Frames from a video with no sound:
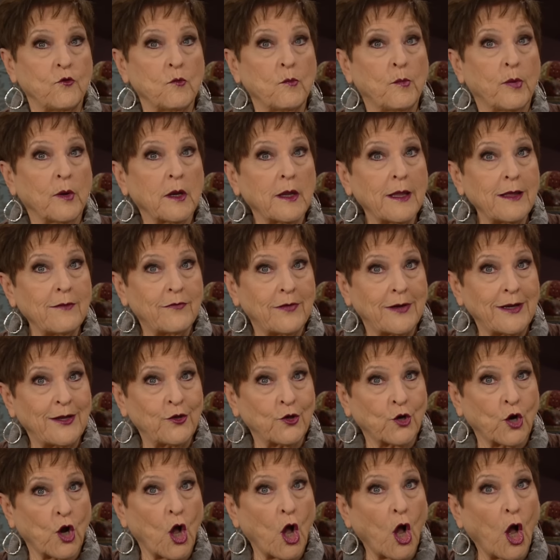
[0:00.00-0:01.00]
you believe it in
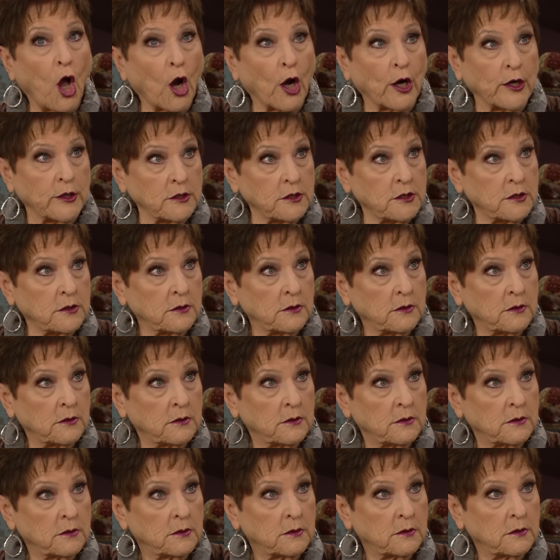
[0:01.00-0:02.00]
your heart
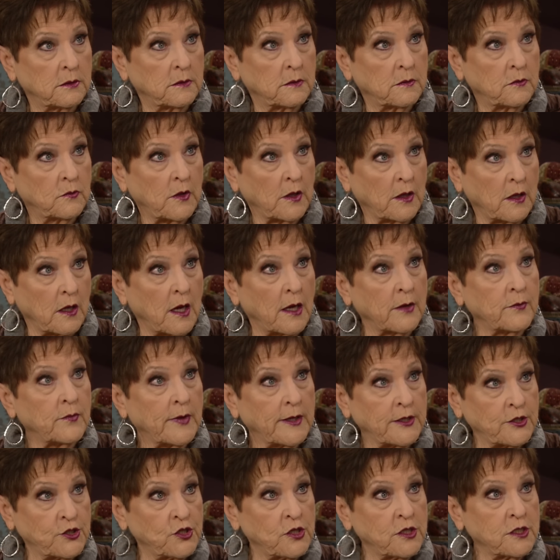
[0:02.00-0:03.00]
that God
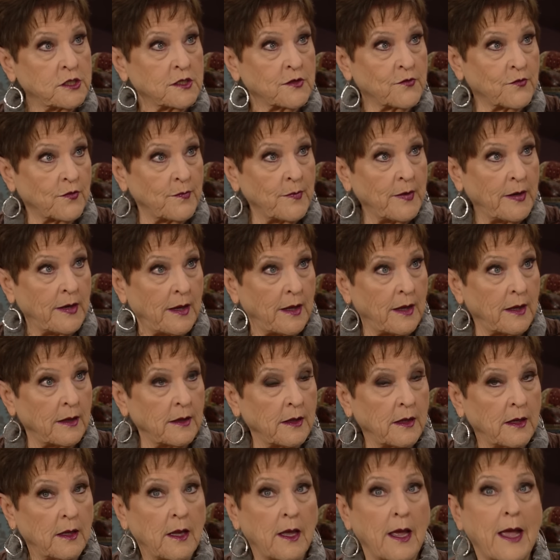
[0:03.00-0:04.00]
raised Jesus from the dead
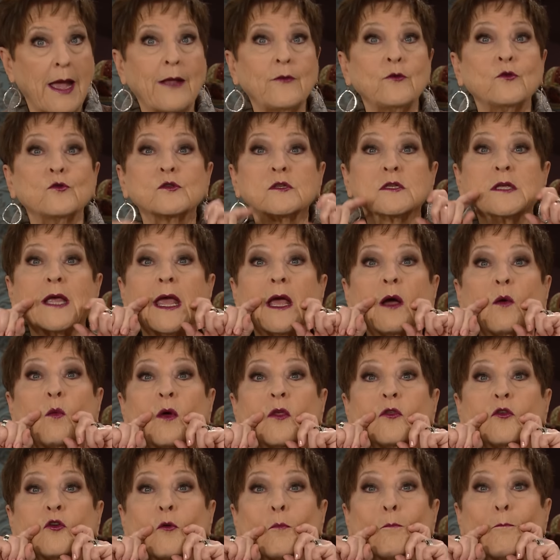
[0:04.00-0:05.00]
and you say it
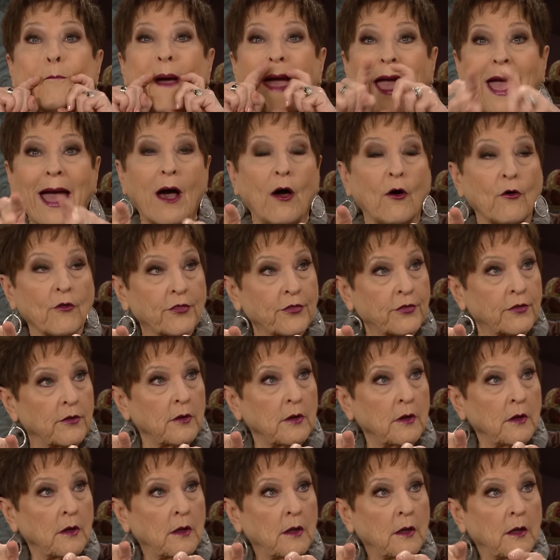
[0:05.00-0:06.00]
with your mouth,
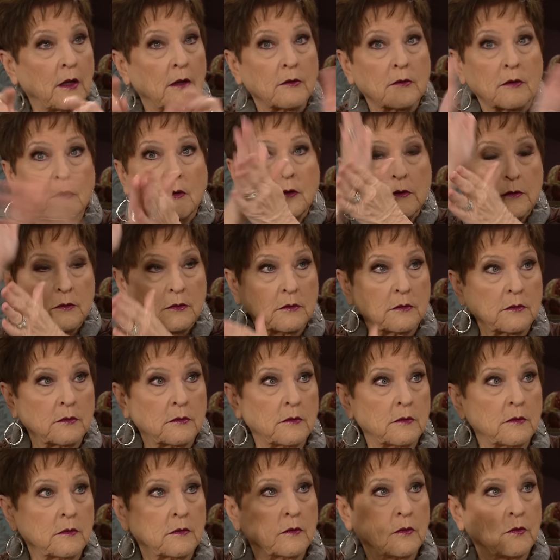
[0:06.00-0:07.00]

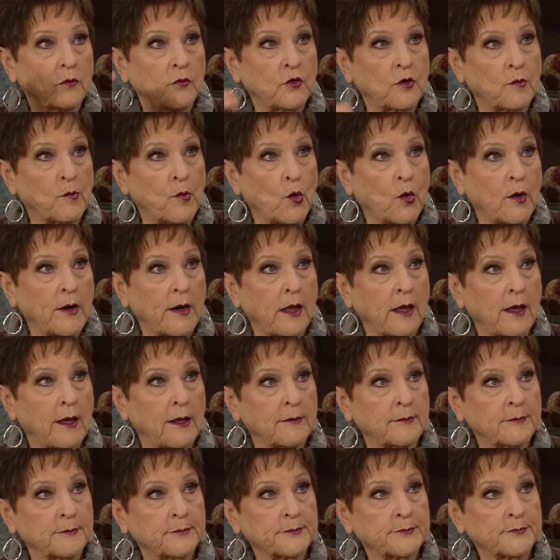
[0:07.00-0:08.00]
you're born
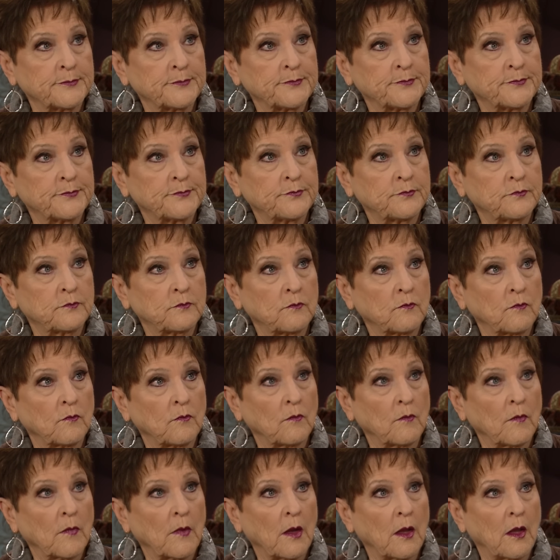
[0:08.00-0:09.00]
again.
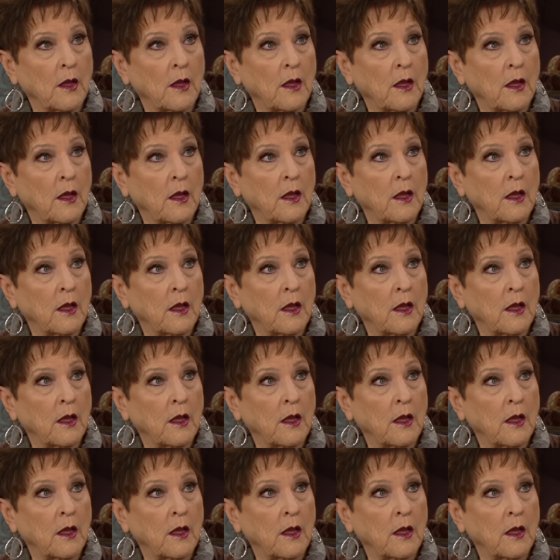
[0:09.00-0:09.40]
Confession is made